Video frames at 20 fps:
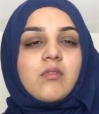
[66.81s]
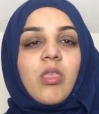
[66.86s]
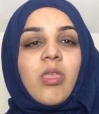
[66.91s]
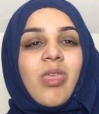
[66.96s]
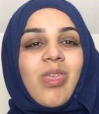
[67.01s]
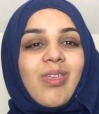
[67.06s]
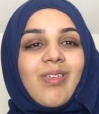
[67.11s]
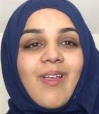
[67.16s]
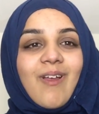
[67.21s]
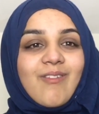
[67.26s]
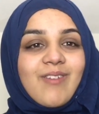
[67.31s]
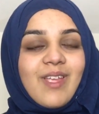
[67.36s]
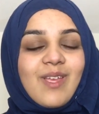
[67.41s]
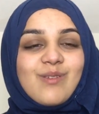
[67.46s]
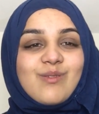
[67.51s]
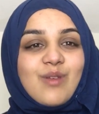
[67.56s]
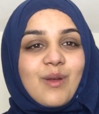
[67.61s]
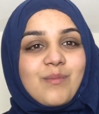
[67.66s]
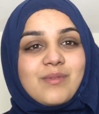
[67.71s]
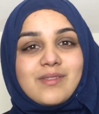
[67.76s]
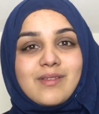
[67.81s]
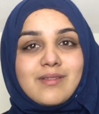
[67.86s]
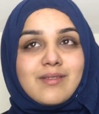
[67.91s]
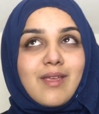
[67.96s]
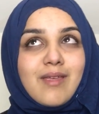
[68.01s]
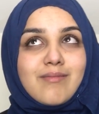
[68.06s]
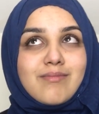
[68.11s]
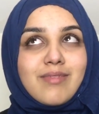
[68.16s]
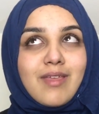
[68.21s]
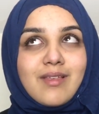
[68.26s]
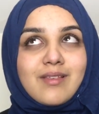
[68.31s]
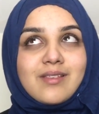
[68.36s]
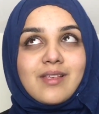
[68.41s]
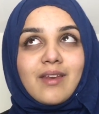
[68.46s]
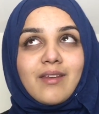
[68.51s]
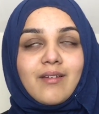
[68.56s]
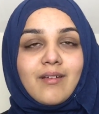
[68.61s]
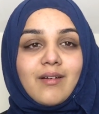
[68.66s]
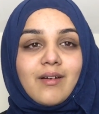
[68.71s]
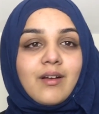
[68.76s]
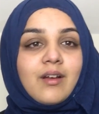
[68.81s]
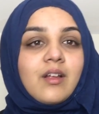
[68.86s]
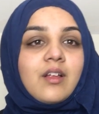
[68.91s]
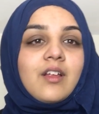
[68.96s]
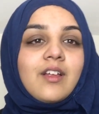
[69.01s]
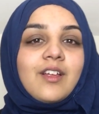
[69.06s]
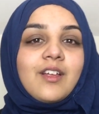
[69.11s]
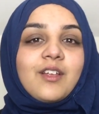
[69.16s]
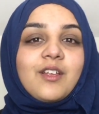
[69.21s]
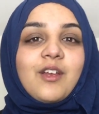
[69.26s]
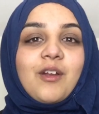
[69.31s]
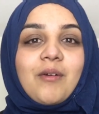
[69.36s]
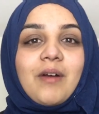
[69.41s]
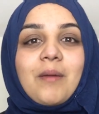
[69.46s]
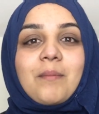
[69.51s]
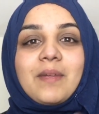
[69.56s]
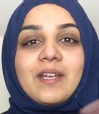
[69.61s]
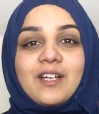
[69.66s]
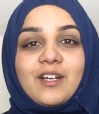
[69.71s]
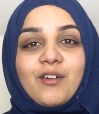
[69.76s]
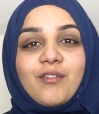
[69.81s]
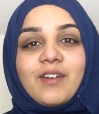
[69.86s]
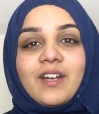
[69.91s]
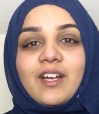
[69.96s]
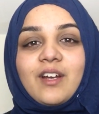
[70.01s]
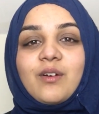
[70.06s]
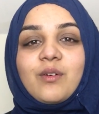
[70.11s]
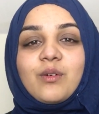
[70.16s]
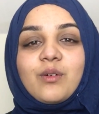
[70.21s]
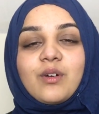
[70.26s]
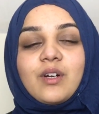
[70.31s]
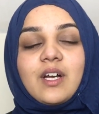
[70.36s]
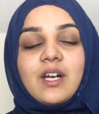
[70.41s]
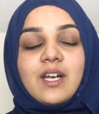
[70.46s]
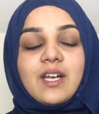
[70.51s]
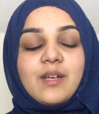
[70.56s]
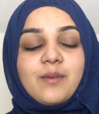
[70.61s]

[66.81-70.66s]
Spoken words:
Career and job is the same thing, Sadiyyadee, or you know what I mean, career or